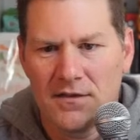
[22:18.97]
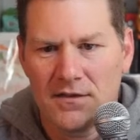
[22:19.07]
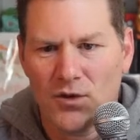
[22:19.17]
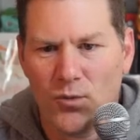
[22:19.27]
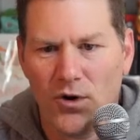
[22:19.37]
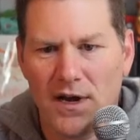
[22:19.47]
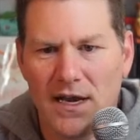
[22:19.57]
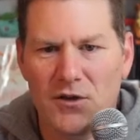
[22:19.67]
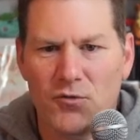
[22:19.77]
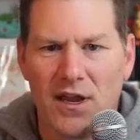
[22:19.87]
There weren't
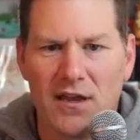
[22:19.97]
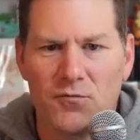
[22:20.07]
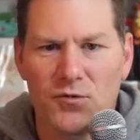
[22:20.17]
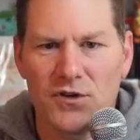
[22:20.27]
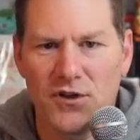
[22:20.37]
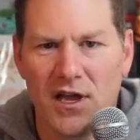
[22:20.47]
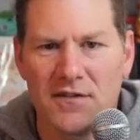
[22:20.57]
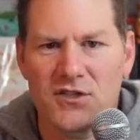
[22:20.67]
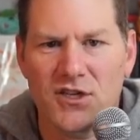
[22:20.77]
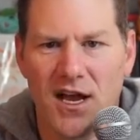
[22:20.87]
any great
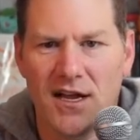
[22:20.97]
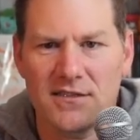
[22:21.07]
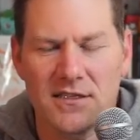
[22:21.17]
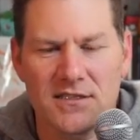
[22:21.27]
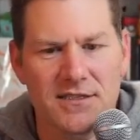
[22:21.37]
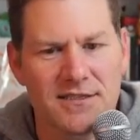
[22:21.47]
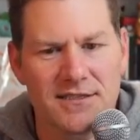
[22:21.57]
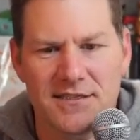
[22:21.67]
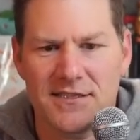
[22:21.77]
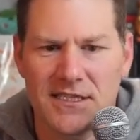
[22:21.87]
real-life shots. This
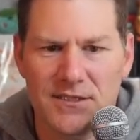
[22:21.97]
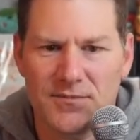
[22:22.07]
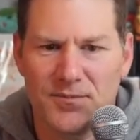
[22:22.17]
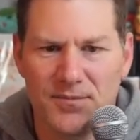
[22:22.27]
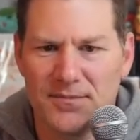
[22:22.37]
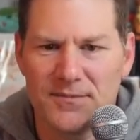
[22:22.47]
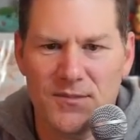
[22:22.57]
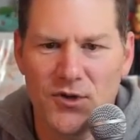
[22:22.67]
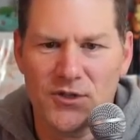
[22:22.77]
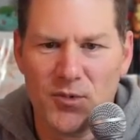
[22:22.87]

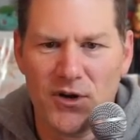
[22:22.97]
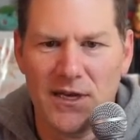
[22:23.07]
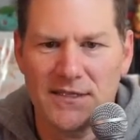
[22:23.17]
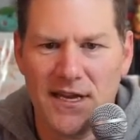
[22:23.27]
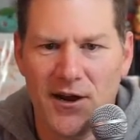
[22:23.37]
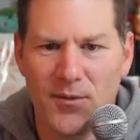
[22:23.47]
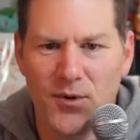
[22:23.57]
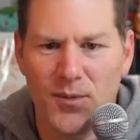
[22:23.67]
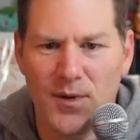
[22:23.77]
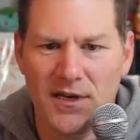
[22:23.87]
looks pretty
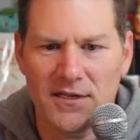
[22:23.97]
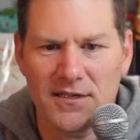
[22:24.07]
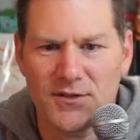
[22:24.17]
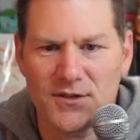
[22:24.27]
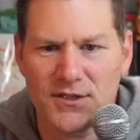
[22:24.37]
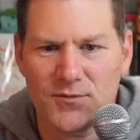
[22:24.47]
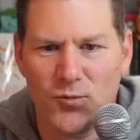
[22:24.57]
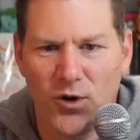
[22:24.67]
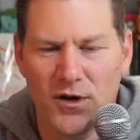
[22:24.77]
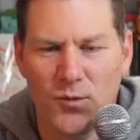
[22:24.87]
terrible, but it was
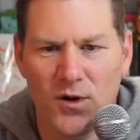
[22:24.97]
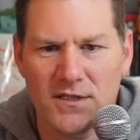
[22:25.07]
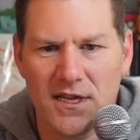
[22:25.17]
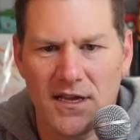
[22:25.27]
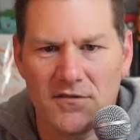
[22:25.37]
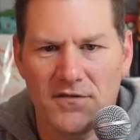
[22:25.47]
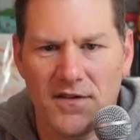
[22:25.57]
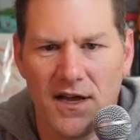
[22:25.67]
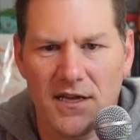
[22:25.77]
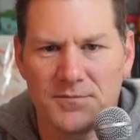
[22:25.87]
one of the ones that I could
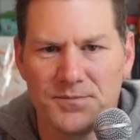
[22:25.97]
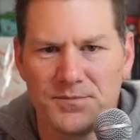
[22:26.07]
find.